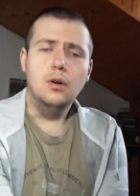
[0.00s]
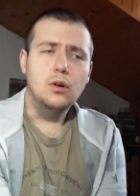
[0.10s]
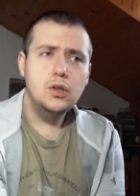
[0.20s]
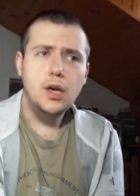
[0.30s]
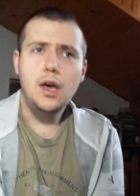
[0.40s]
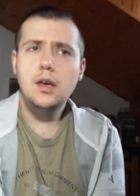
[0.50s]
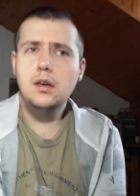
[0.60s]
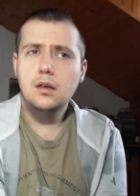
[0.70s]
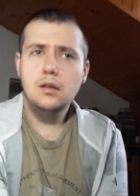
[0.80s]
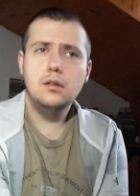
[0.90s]

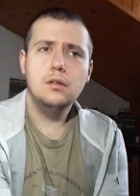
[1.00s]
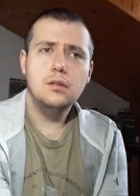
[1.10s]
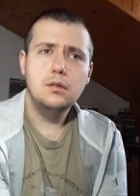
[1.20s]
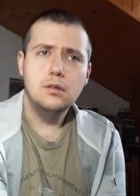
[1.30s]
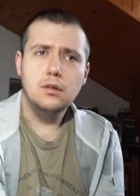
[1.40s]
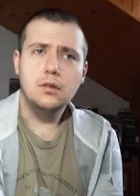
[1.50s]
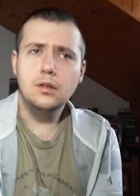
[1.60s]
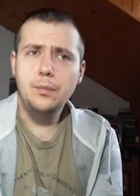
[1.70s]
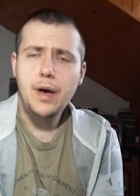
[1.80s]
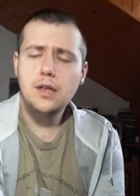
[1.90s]
Okay,
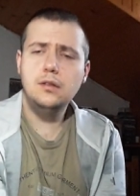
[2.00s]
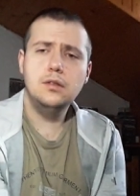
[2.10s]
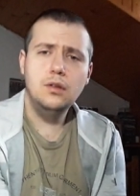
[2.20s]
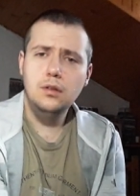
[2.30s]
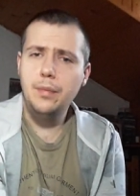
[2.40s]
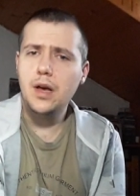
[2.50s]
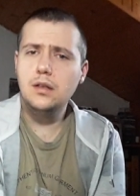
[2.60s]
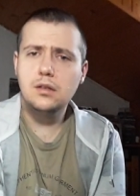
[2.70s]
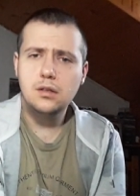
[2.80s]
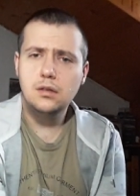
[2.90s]
not bad, not bad.